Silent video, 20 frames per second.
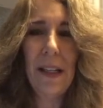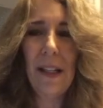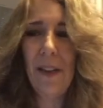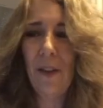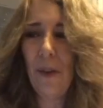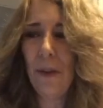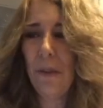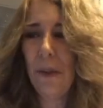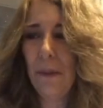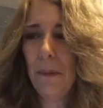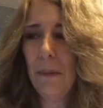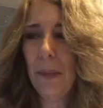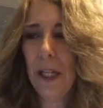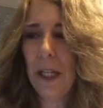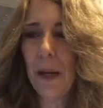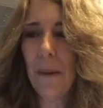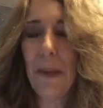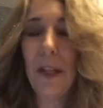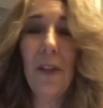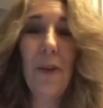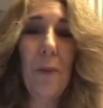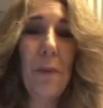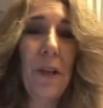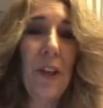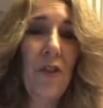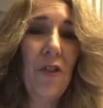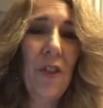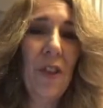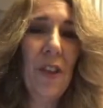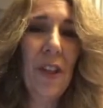it's become his
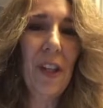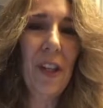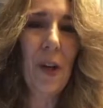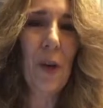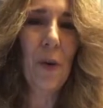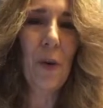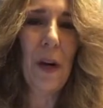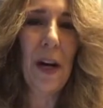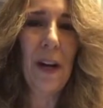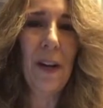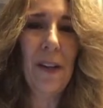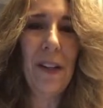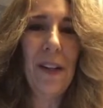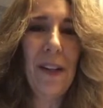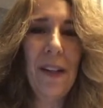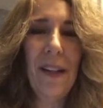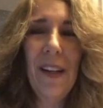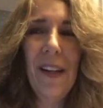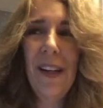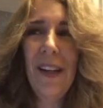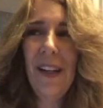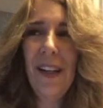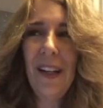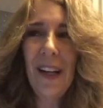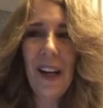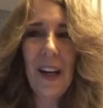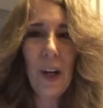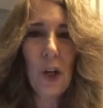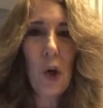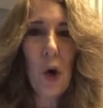mission to go around and
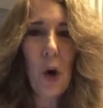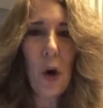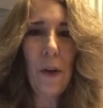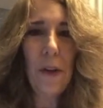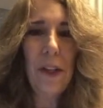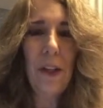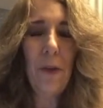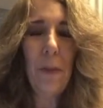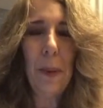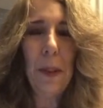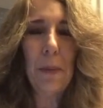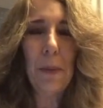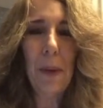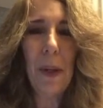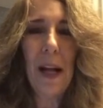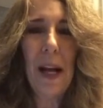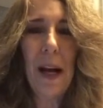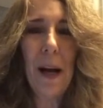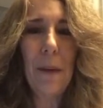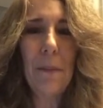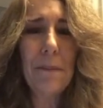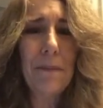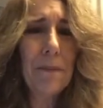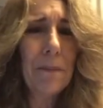uh, call these people out.